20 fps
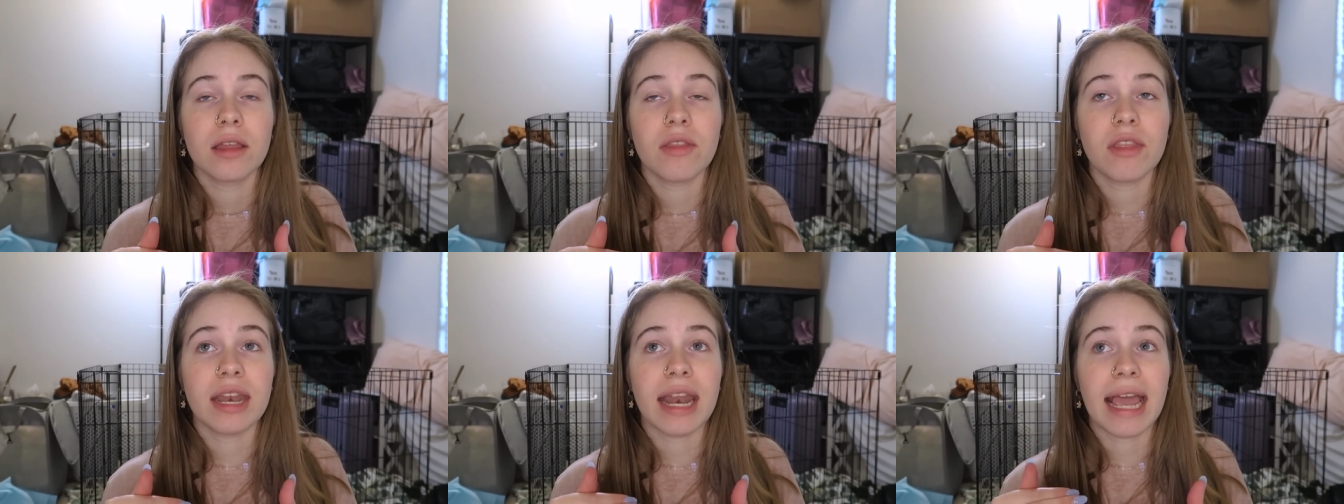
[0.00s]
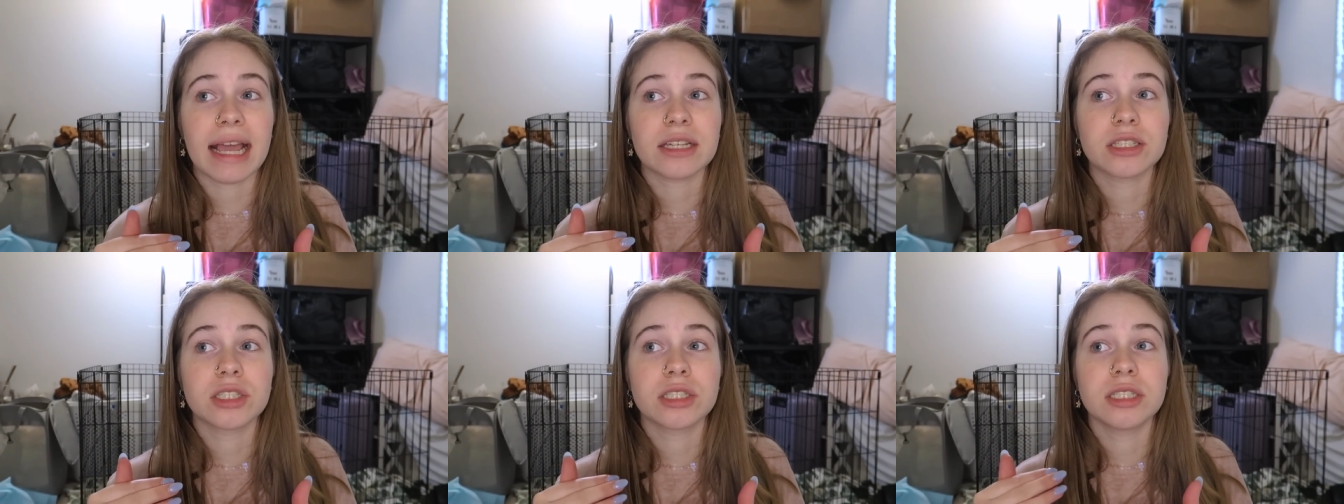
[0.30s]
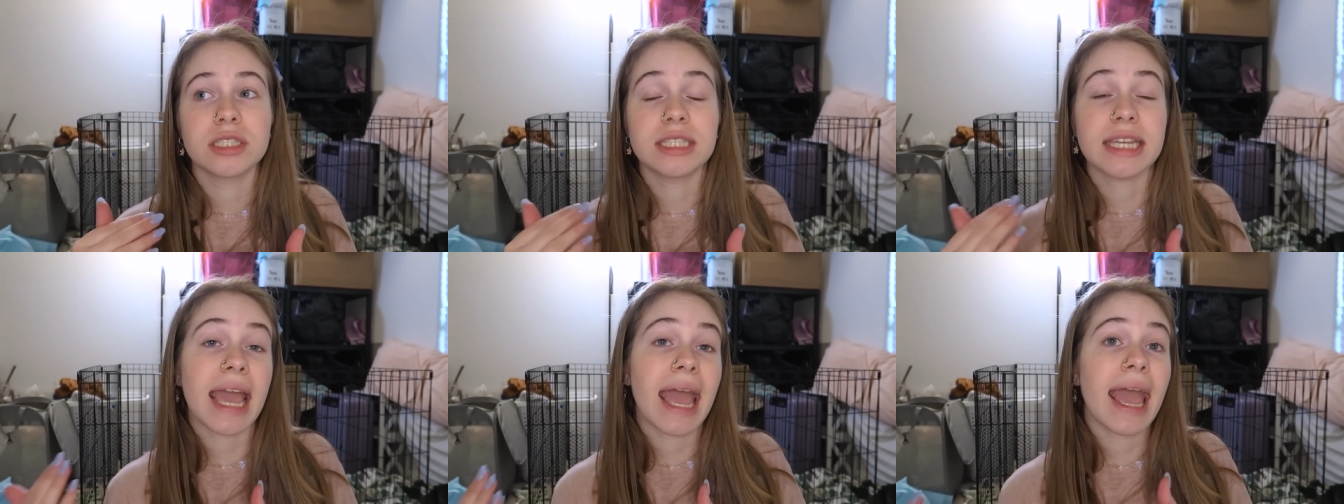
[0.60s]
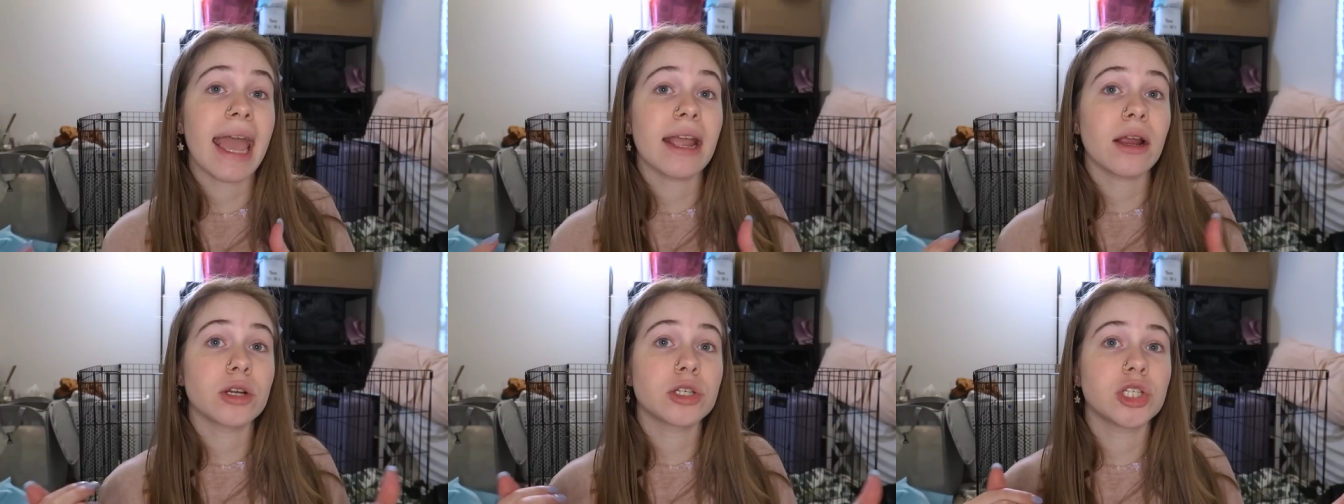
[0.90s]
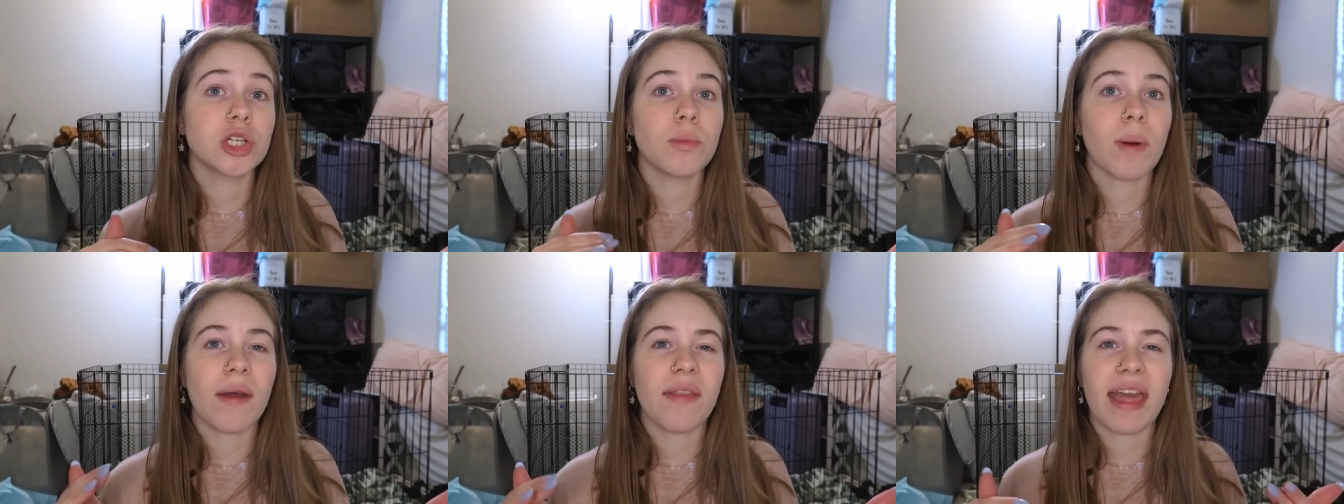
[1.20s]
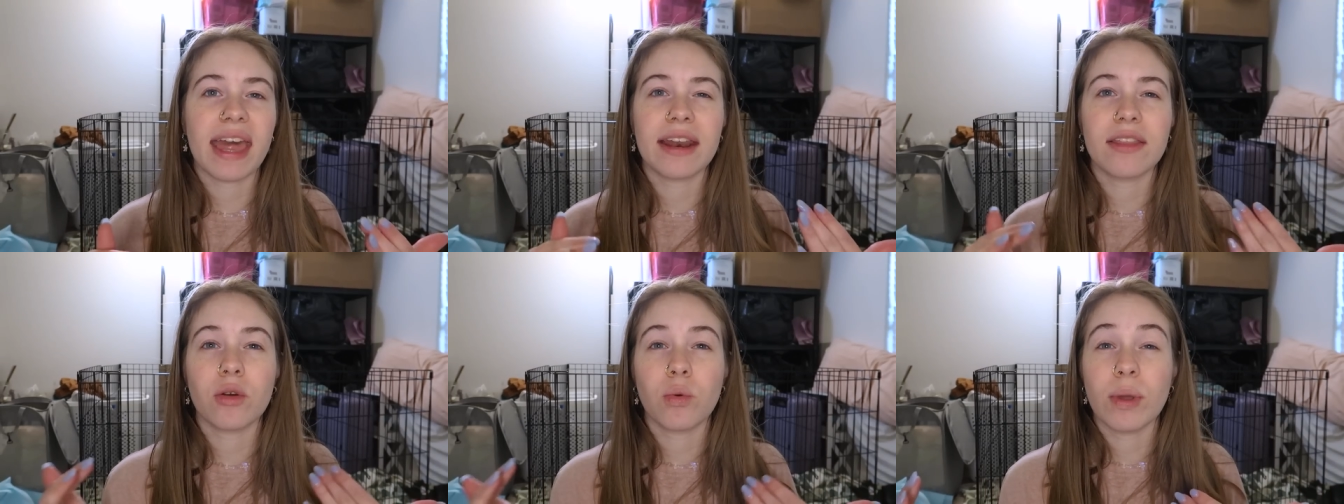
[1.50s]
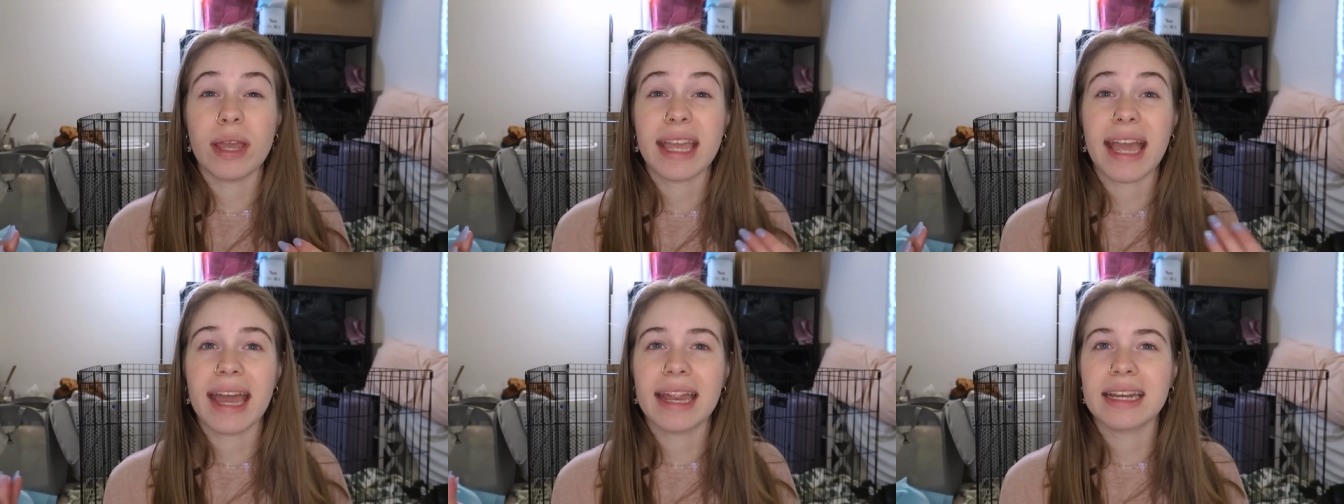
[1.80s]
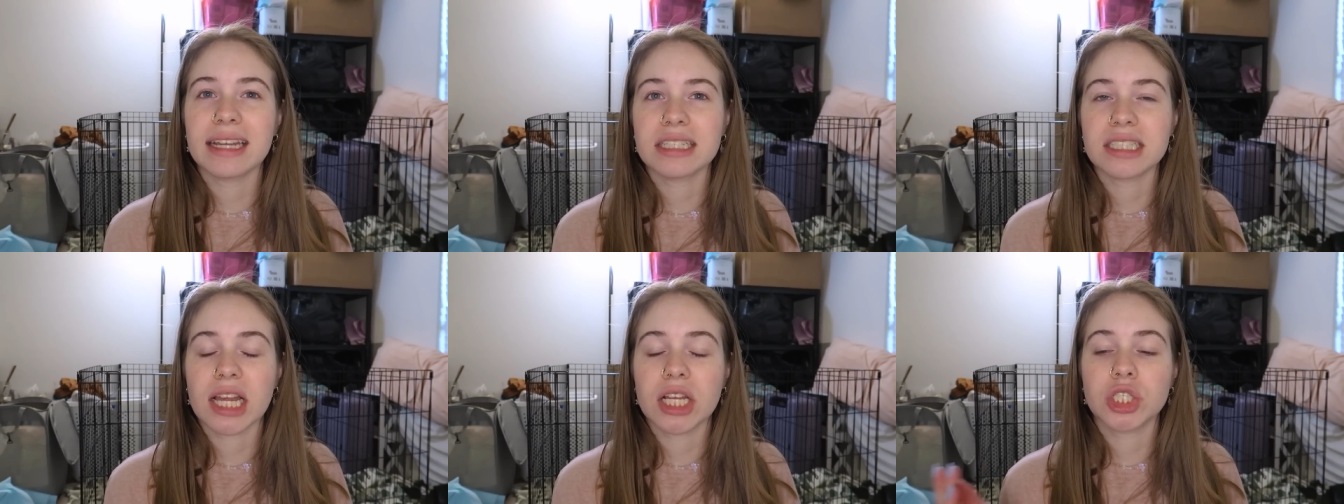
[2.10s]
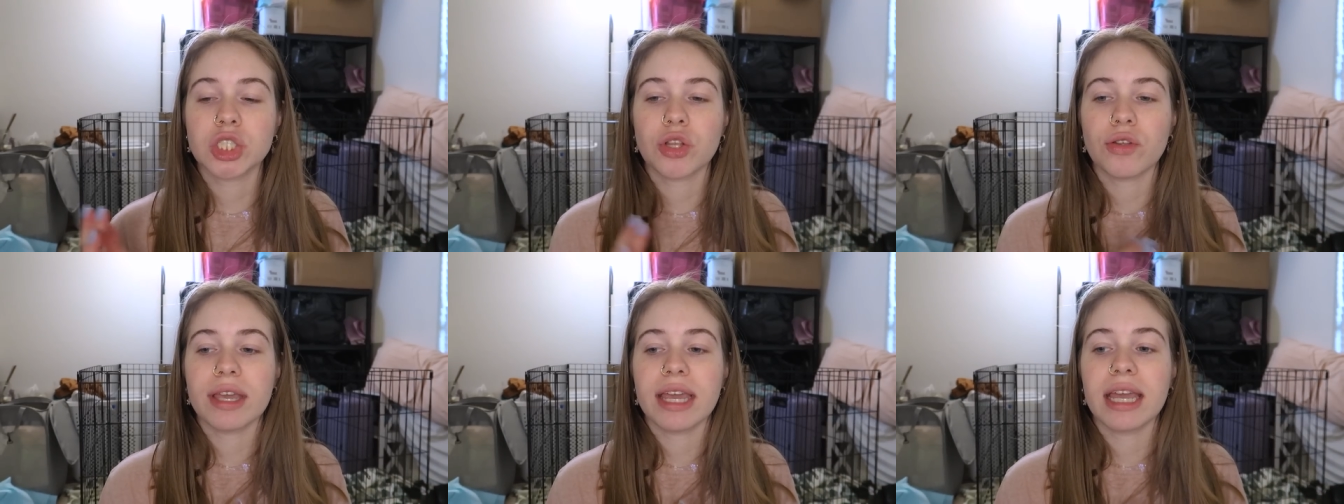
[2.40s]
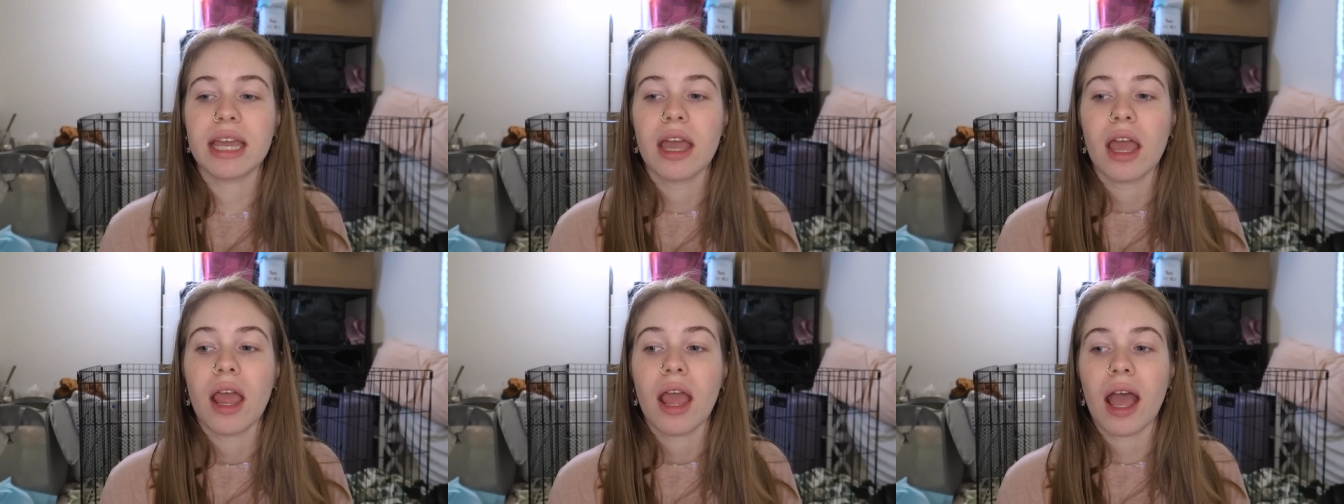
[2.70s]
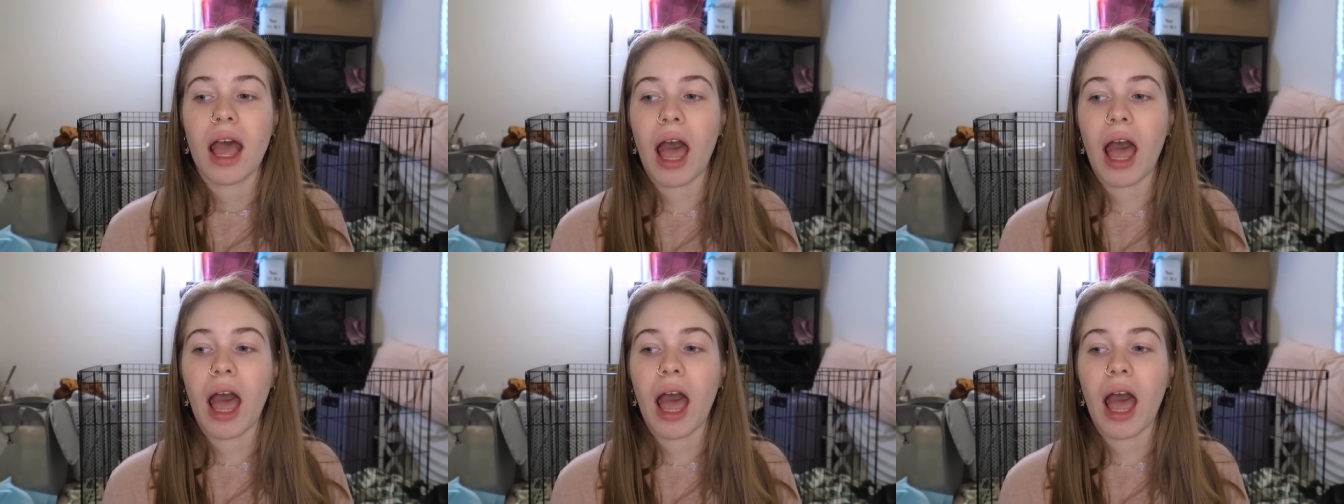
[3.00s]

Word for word: the next day or two by the end of the weekend, essentially.